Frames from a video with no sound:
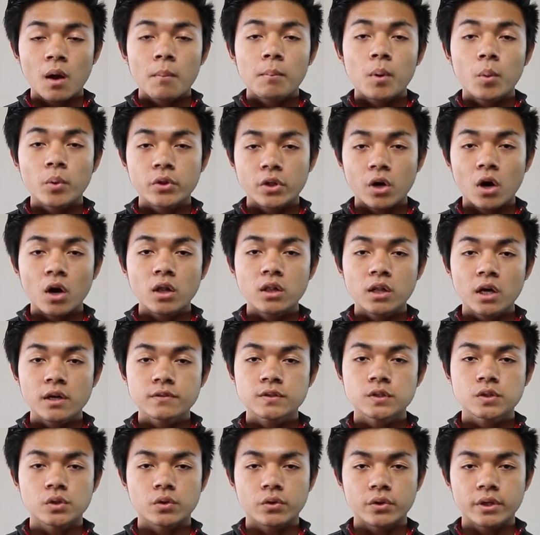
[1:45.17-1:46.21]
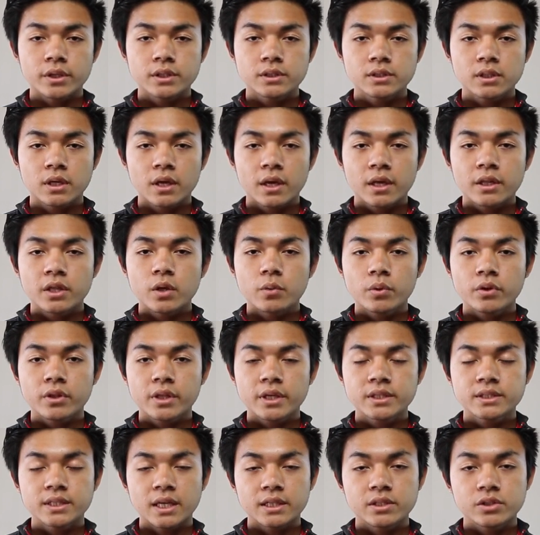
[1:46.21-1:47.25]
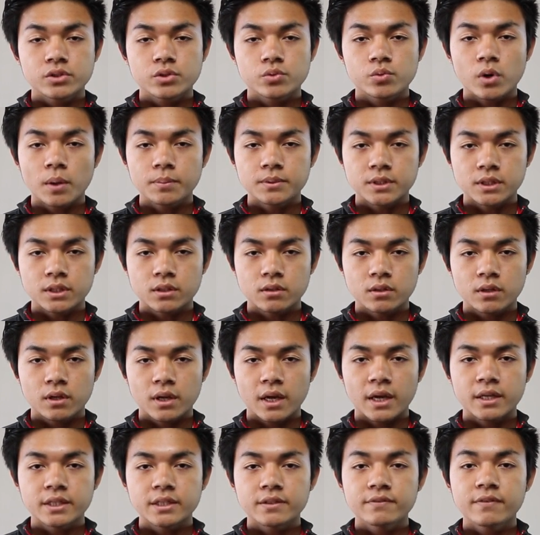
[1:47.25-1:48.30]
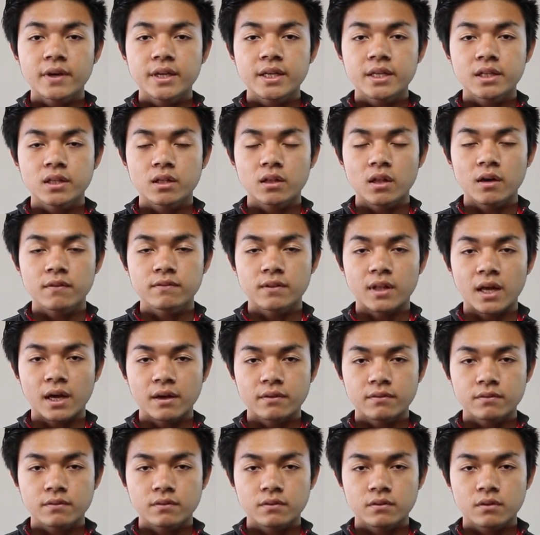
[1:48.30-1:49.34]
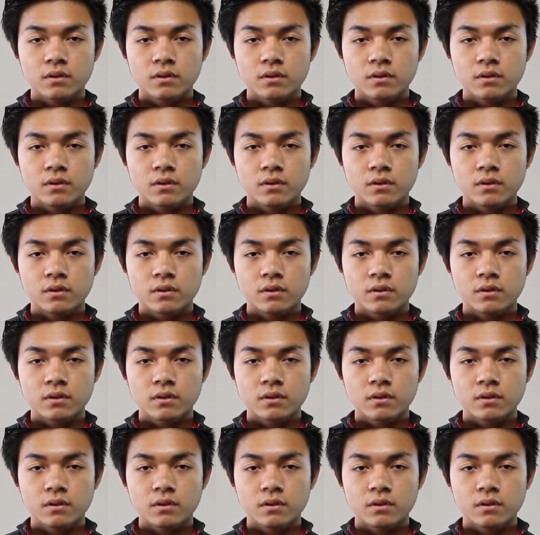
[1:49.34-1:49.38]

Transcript: But with all love stories, there were things that disrupted and invaded the love life.